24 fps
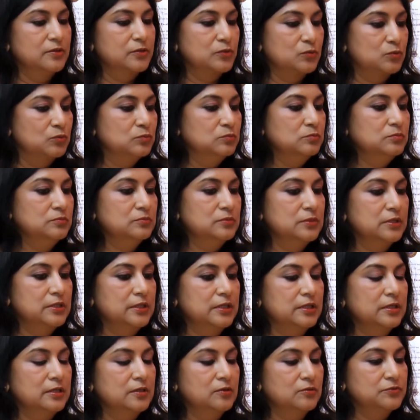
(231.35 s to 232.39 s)
room,
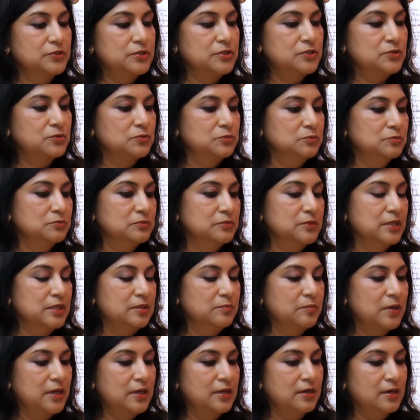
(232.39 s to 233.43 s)
office room
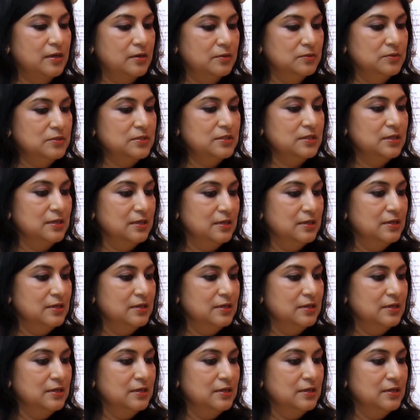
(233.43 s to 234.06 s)
in my house.